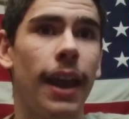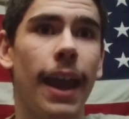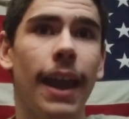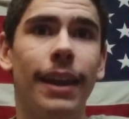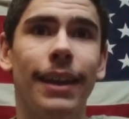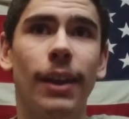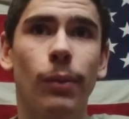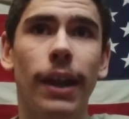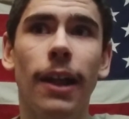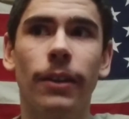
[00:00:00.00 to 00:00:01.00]
And in
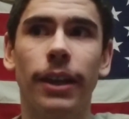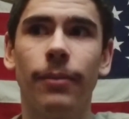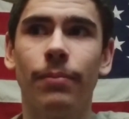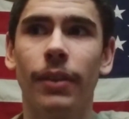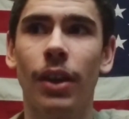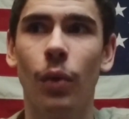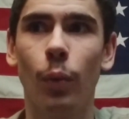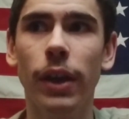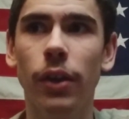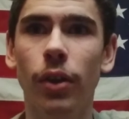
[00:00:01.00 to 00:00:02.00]
reality,
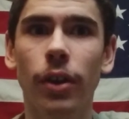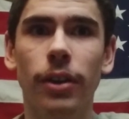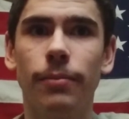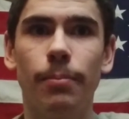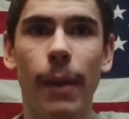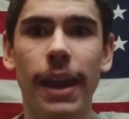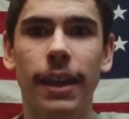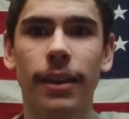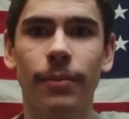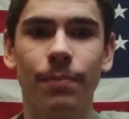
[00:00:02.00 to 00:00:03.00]
we could
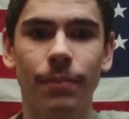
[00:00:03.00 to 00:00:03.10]
make